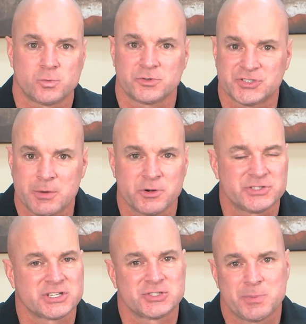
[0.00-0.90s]
where someone
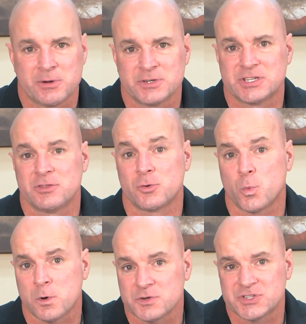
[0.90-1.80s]
is experiencing their
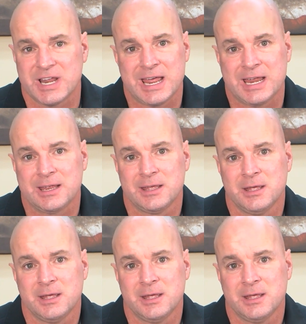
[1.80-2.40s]
worst day,